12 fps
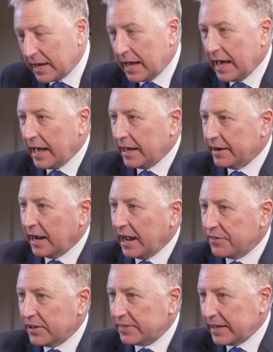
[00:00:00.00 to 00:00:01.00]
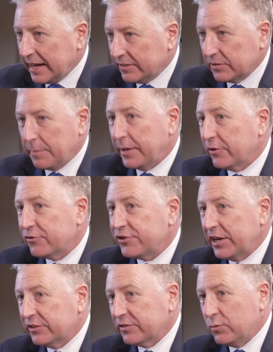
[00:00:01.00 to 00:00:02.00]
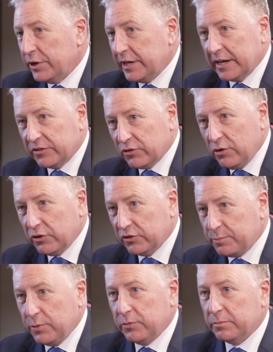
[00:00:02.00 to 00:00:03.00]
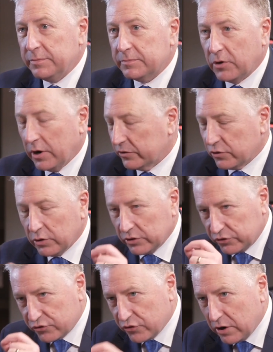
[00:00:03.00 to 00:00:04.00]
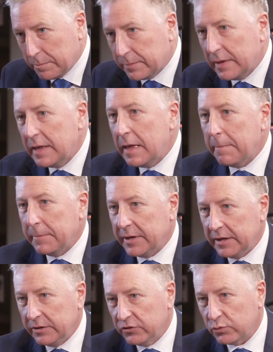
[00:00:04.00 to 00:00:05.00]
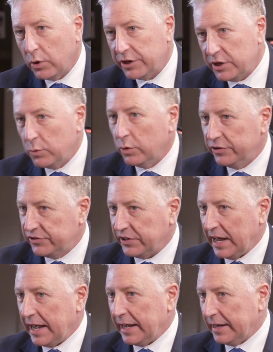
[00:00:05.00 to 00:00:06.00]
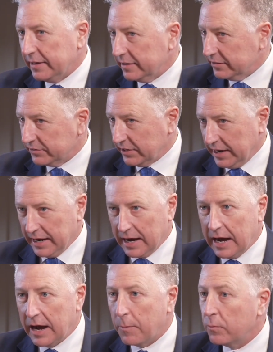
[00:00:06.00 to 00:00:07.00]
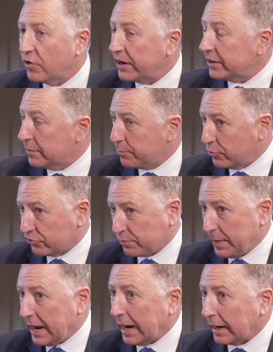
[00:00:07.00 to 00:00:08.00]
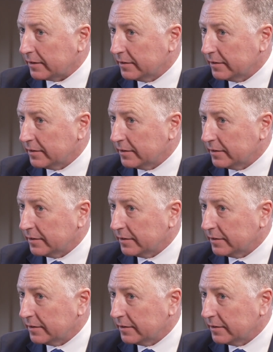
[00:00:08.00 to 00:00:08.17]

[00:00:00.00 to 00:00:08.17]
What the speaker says: And I think that has a better chance of winning as long as Trump means what he would say and saying, I'm ready to push back.